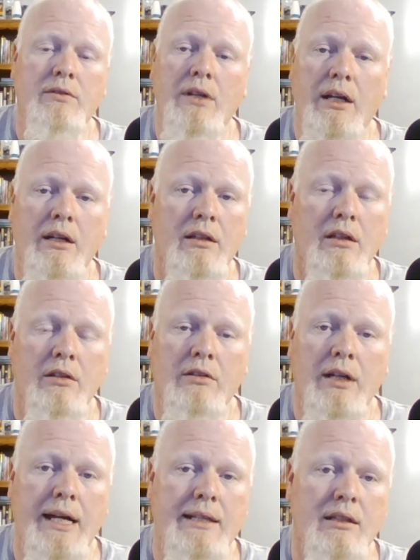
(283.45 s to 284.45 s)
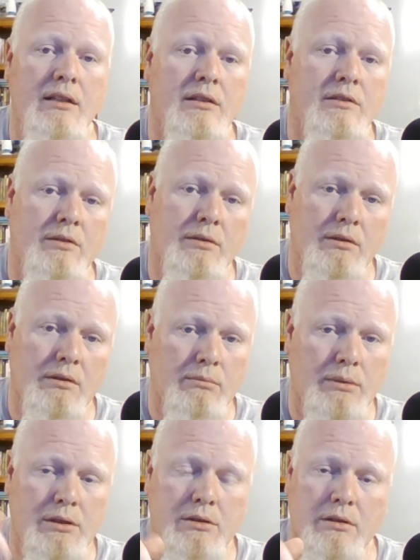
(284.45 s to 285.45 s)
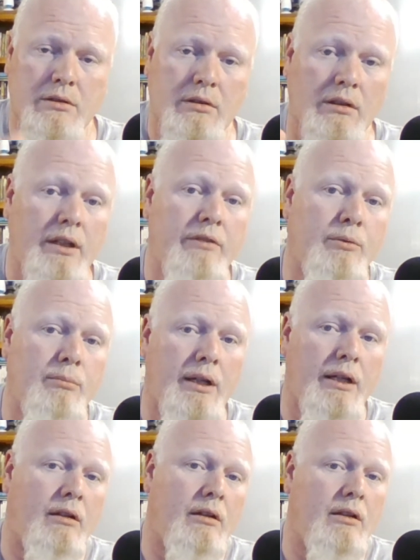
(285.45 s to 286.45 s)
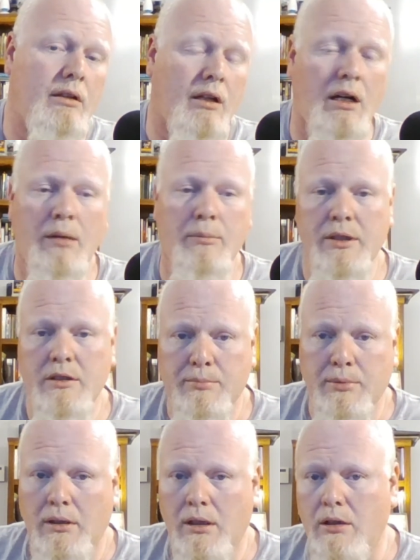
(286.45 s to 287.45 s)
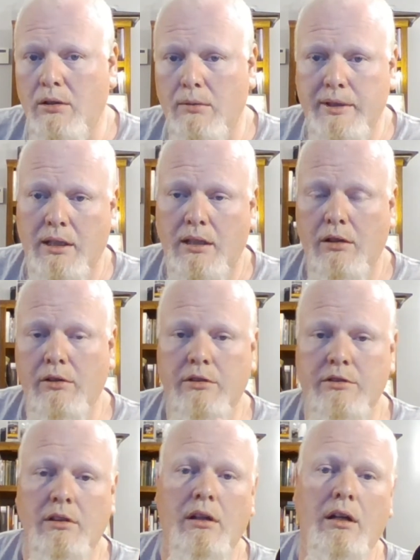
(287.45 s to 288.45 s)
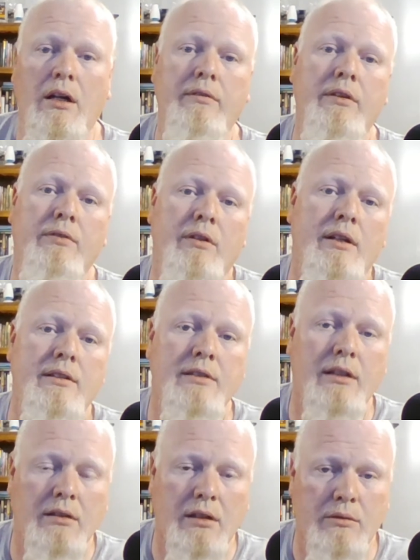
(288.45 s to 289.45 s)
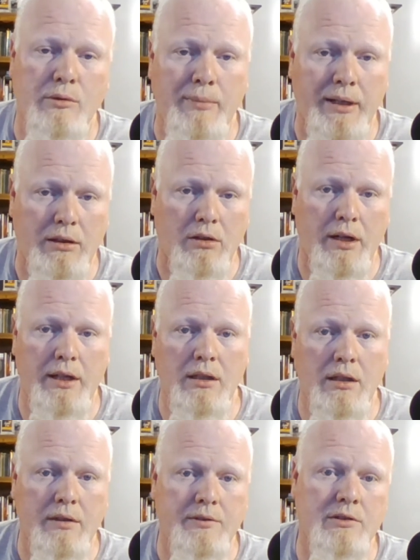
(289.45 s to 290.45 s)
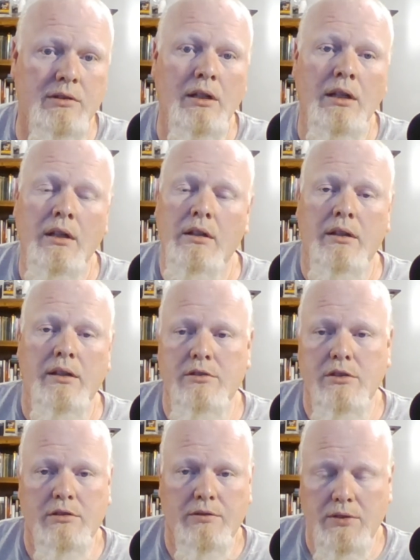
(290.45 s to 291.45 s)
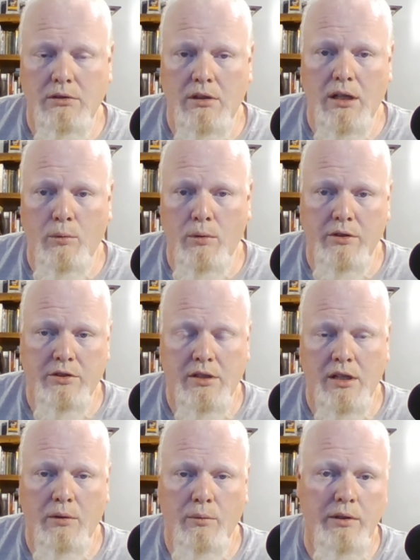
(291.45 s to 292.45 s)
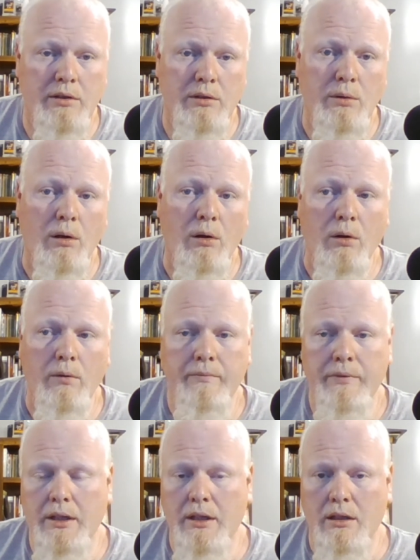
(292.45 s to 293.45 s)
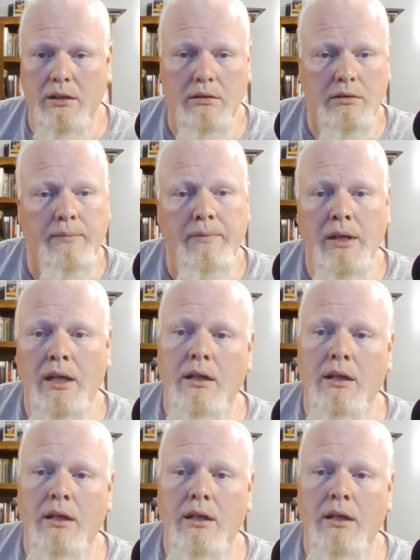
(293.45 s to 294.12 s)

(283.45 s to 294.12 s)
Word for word: If you've got any other ideas, be sure to leave them down in the comments below. I mean, I know there's a lot of different things out there that would make great gifts. It's just a few that I wanted to share with you all. And